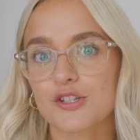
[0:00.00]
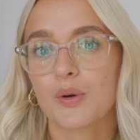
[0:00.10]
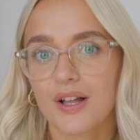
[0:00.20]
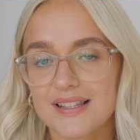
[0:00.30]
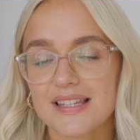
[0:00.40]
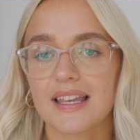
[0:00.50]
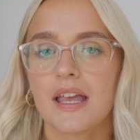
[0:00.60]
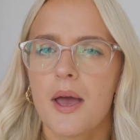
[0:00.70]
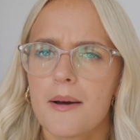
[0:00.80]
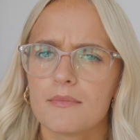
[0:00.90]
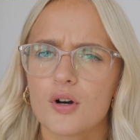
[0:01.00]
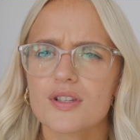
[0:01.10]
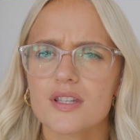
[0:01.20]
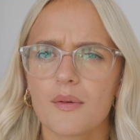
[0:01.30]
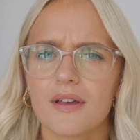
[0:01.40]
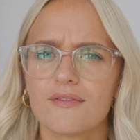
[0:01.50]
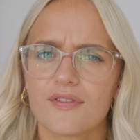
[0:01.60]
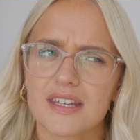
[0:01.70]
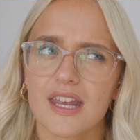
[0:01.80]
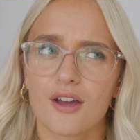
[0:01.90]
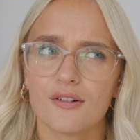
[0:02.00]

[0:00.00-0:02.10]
quality, more so in video.